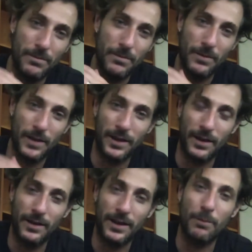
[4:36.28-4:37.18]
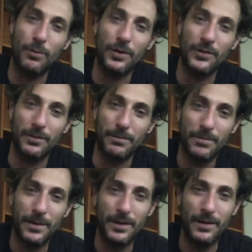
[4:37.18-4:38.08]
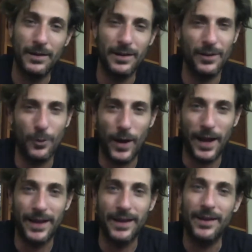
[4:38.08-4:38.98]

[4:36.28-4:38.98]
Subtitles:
like a prism in a way.